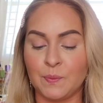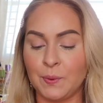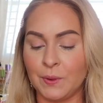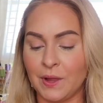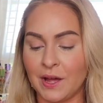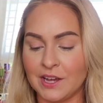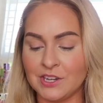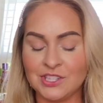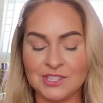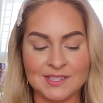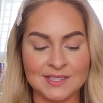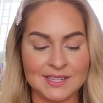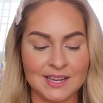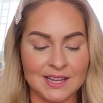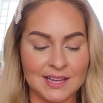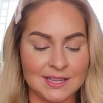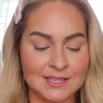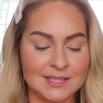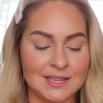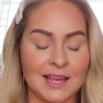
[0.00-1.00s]
blush
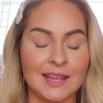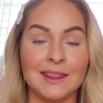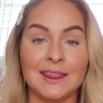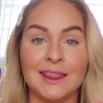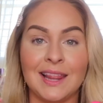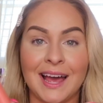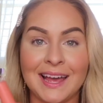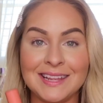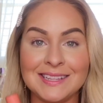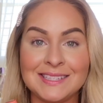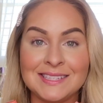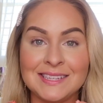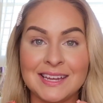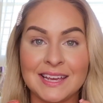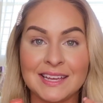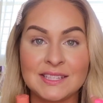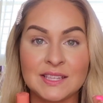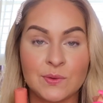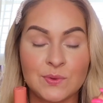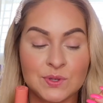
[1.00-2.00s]
sticks and light
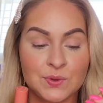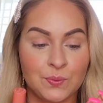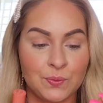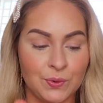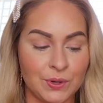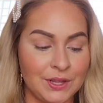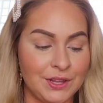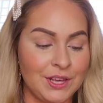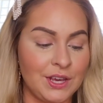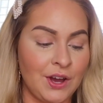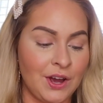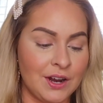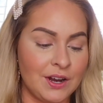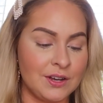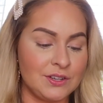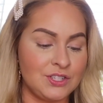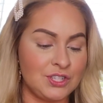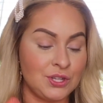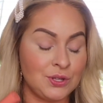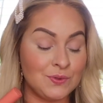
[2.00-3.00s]
sticks. It was really
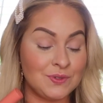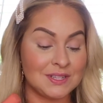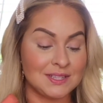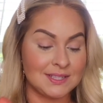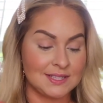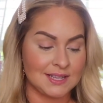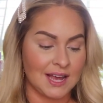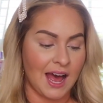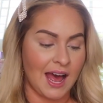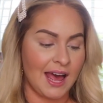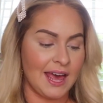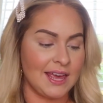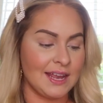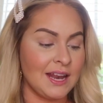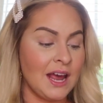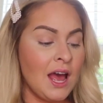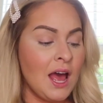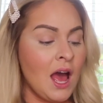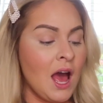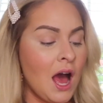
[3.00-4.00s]
hard to decide.